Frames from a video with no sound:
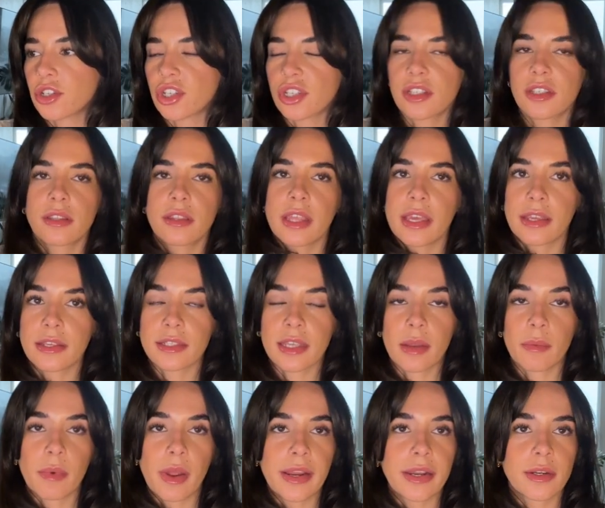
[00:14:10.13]
just things I
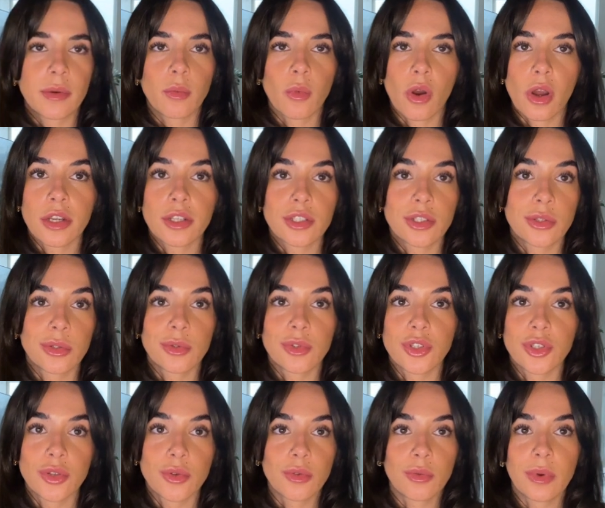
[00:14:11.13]
might want to
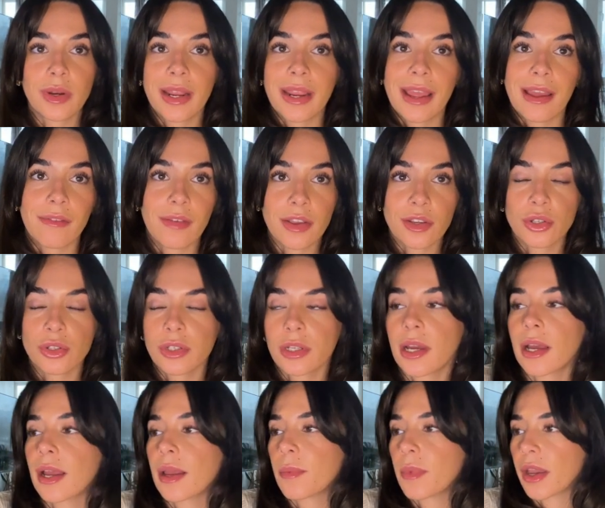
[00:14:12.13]
do when I have extra
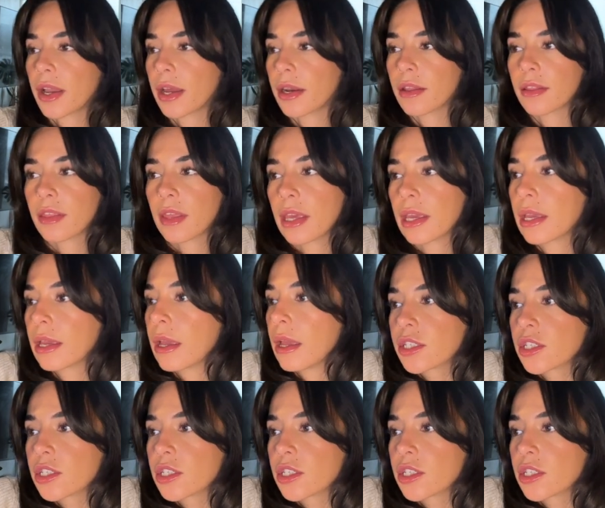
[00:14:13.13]
time, that kind of thing.